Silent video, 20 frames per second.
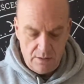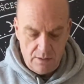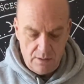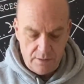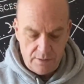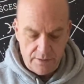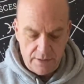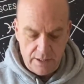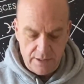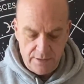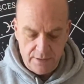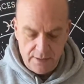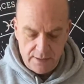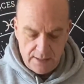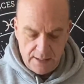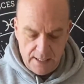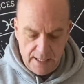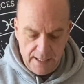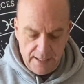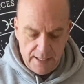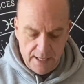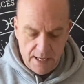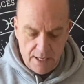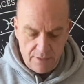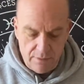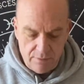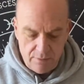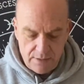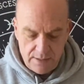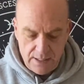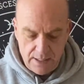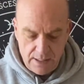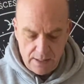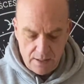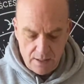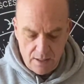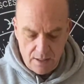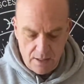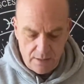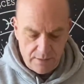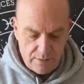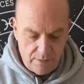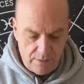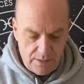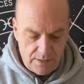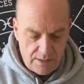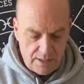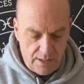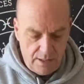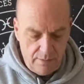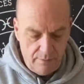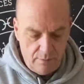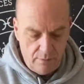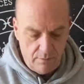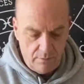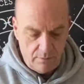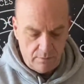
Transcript: So let's just lay down your 10 cards on the table.